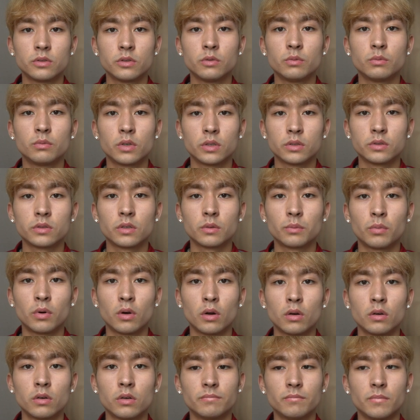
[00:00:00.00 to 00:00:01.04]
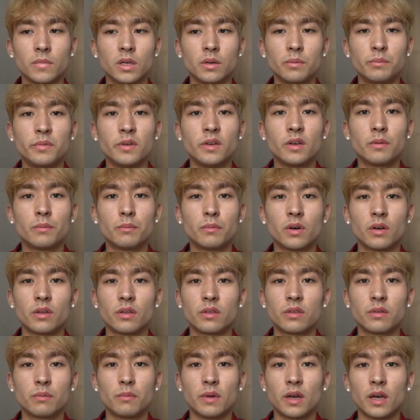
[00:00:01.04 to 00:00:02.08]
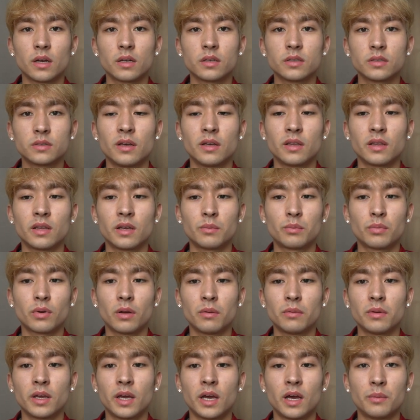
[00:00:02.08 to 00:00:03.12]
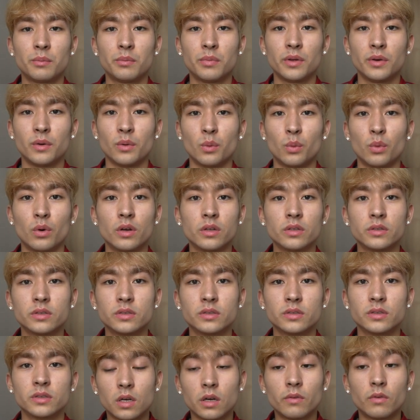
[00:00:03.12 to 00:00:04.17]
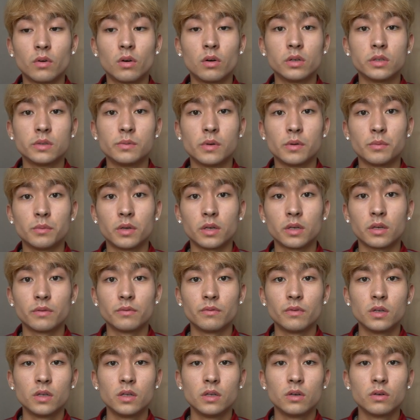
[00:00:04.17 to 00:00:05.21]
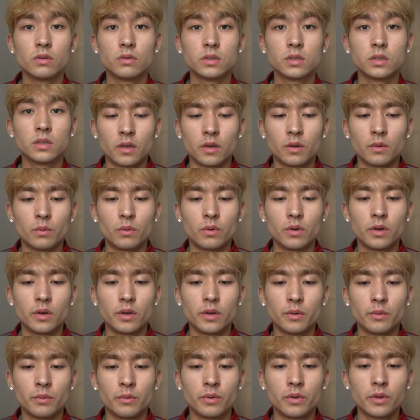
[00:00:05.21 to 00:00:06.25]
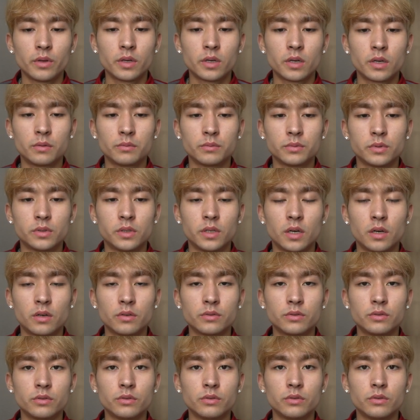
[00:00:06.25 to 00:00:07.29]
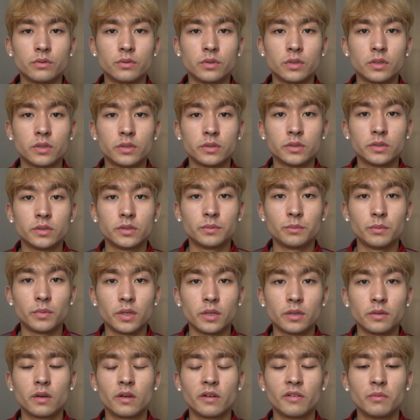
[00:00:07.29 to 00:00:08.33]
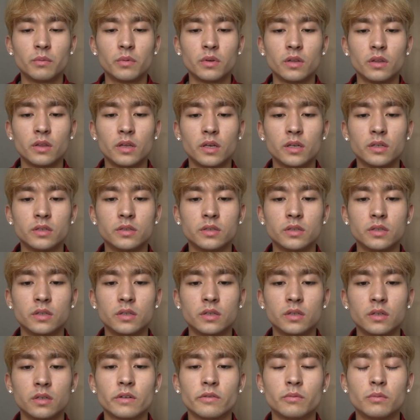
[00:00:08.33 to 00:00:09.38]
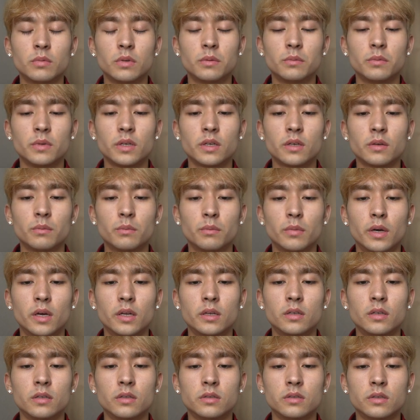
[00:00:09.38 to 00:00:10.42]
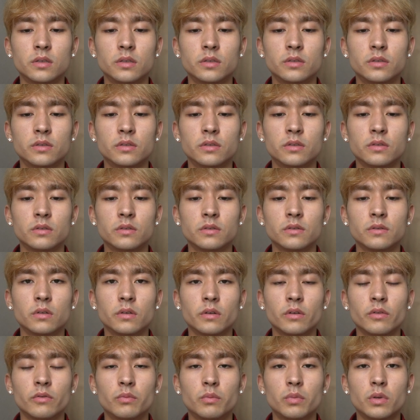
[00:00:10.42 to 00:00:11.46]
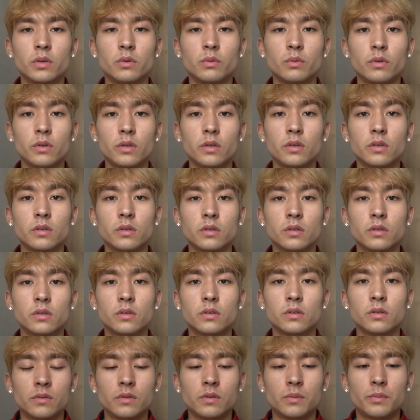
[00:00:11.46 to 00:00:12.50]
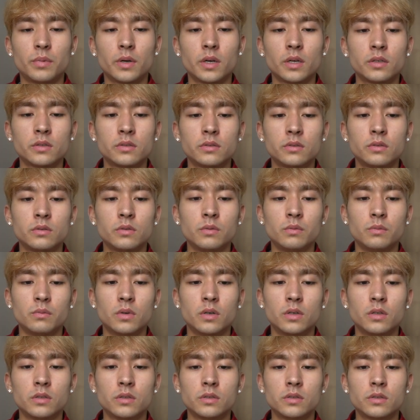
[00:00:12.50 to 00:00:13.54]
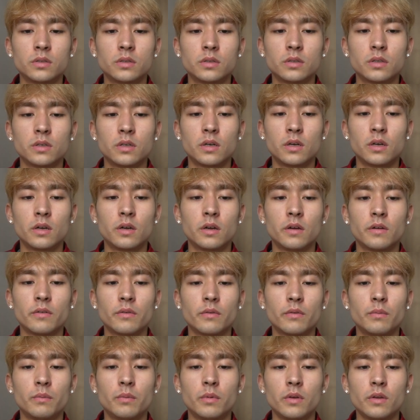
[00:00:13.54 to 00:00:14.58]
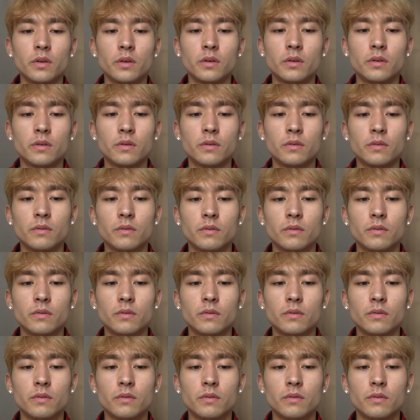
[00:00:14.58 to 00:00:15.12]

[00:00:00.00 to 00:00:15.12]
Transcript: 2 months apart, maybe a month max, and that probably happened once. I've always been making videos, and what it really comes down to is me. I've been lazy, I've been making bad decisions, I've been weak. For the past 2 months, I've been